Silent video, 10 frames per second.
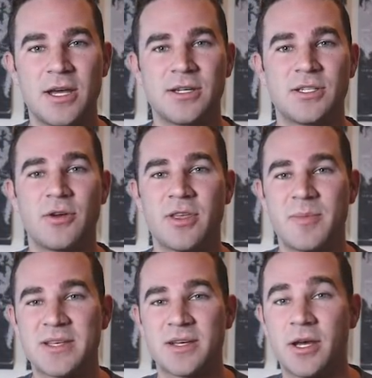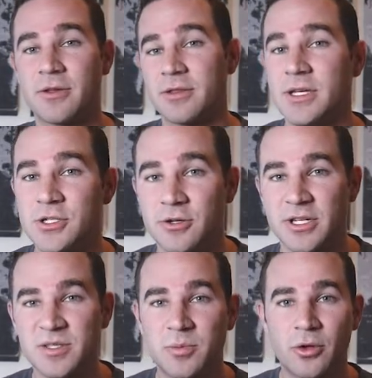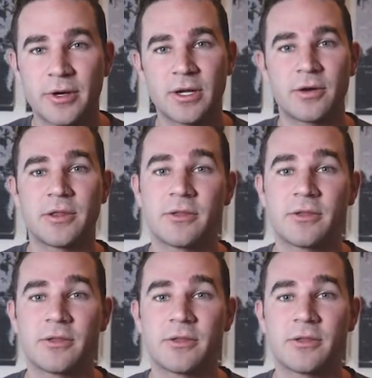show them as other things you're exploring or other